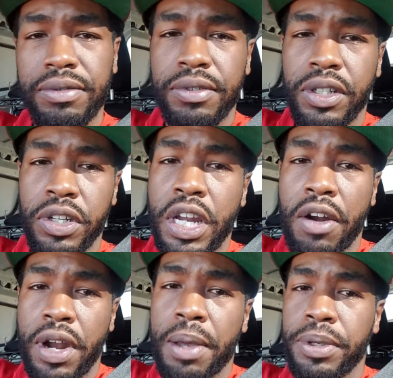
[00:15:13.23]
you're
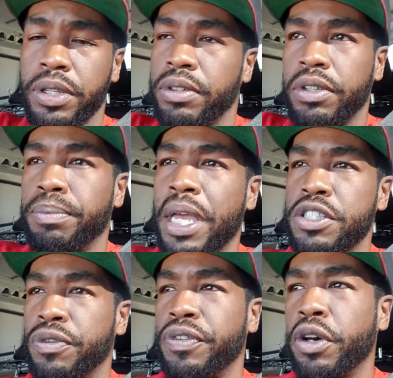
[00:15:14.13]
not robbing. It makes
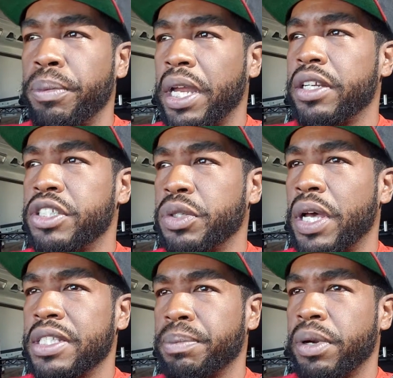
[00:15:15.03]
you feel better too
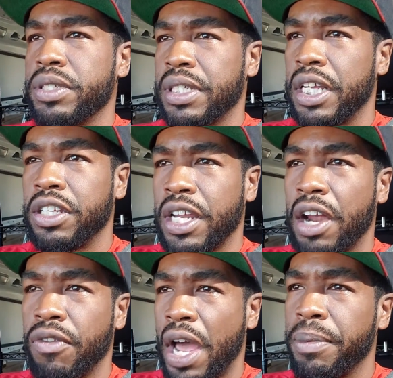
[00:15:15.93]
as a person that you're
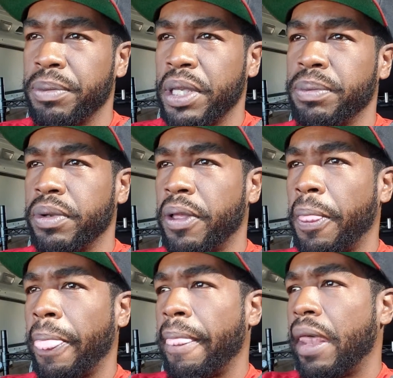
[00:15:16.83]
not robbing people.
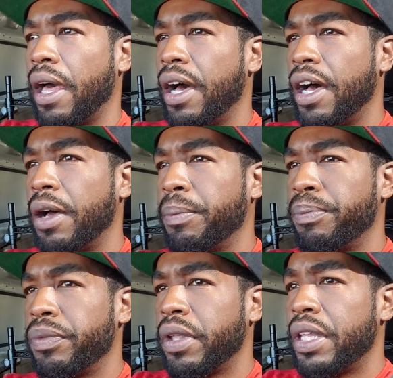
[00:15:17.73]

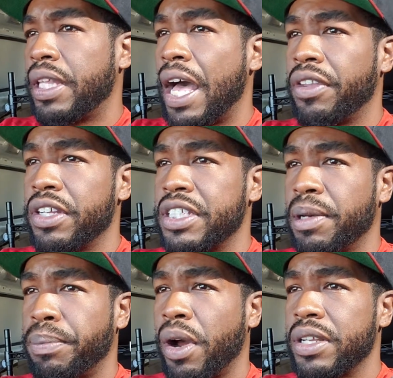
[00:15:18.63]
Now there's
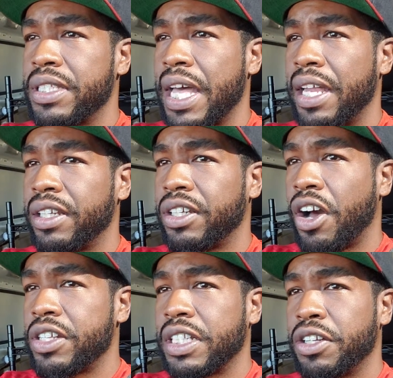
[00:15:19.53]
some parts that
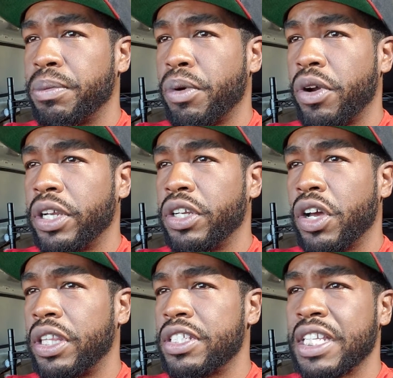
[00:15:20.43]
cost a little more. You
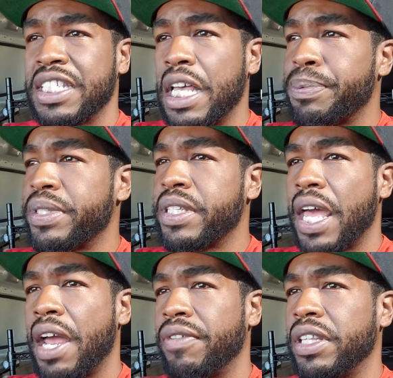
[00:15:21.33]
know, there's exceptions
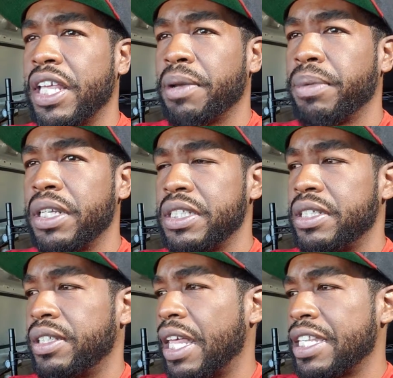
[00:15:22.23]
to everything, but
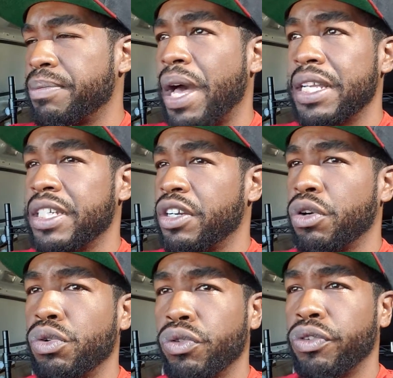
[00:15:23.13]
that's my general
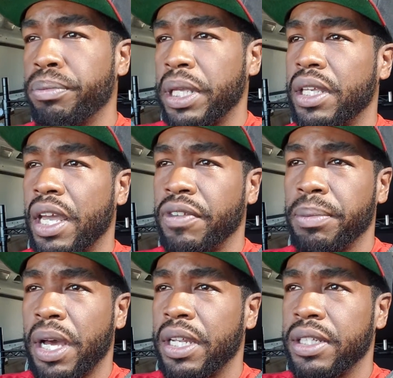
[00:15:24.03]
rule for me.
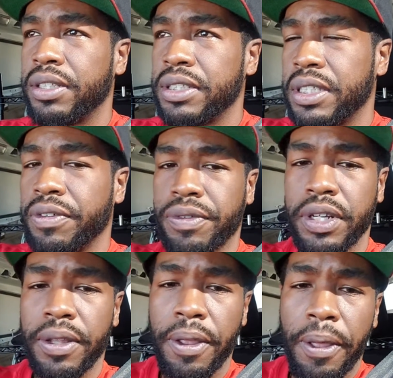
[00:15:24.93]
Everybody is different.
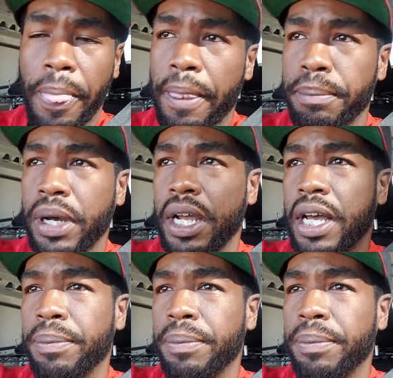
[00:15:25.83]
But